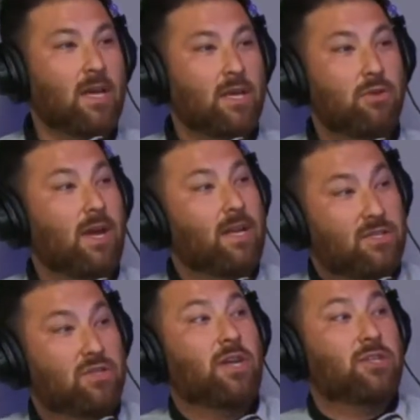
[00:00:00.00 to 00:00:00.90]
you kind of
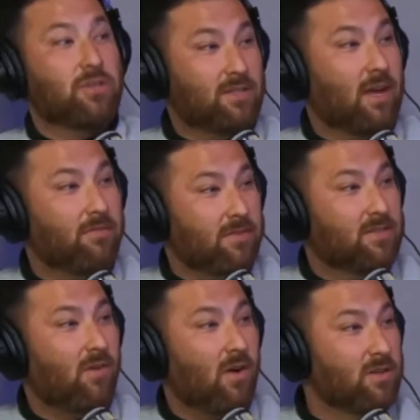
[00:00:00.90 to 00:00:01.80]
stretch yourself as
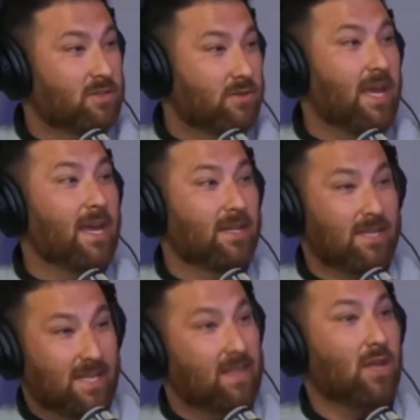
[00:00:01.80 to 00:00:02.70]
far as you can to
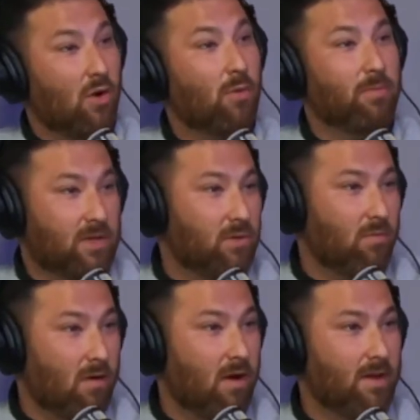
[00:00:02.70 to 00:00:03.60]
get the home that you
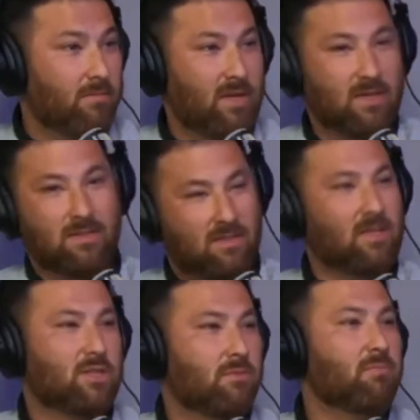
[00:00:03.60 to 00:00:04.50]
want, because it's
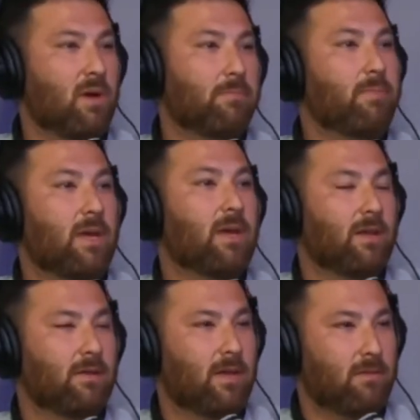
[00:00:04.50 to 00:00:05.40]
such a big
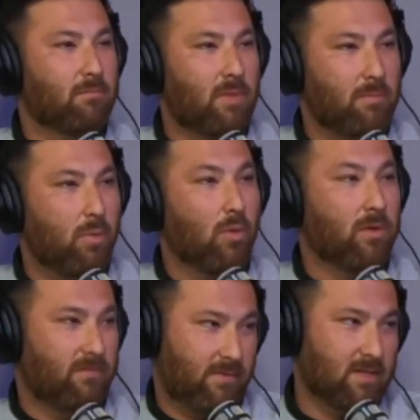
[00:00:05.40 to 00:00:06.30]
and important
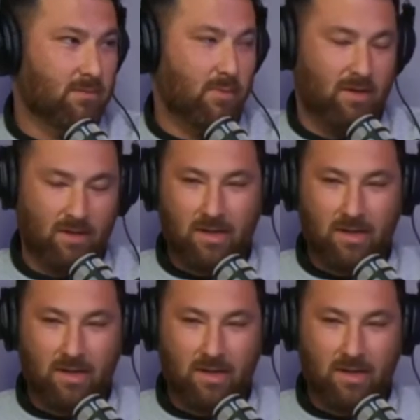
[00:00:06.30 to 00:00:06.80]
investment.